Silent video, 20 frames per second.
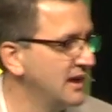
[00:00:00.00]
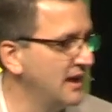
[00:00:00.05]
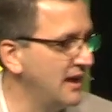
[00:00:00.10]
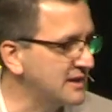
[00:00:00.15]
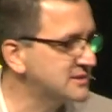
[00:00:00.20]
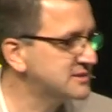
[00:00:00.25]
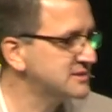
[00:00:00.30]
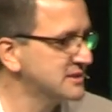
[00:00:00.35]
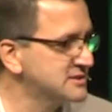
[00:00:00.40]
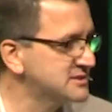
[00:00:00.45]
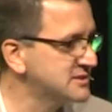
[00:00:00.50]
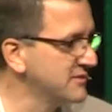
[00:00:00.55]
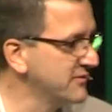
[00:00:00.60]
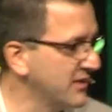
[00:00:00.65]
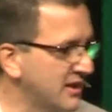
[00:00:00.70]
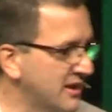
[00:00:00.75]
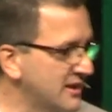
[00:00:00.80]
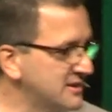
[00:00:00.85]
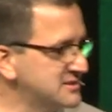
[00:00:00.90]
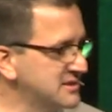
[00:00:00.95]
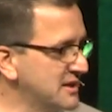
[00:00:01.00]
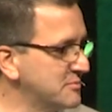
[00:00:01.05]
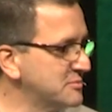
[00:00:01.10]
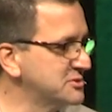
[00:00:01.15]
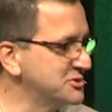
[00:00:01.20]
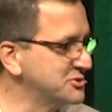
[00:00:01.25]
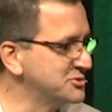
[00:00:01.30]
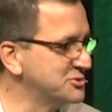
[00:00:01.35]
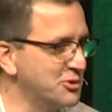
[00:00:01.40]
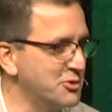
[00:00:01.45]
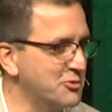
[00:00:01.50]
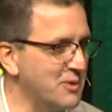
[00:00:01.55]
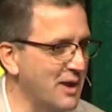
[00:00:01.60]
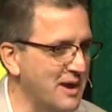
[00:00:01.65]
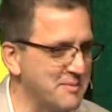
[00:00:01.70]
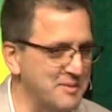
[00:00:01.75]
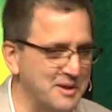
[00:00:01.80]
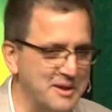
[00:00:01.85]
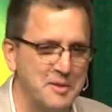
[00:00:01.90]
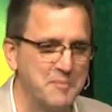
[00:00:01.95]
Exodus, Leviticus, Numbers, and
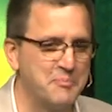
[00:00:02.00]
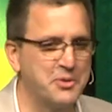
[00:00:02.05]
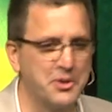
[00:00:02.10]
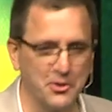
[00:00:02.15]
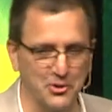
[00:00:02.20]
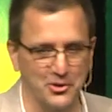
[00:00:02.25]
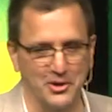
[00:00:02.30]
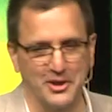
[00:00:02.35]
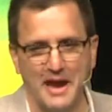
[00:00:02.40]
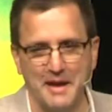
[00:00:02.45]
Deuteronomy purely.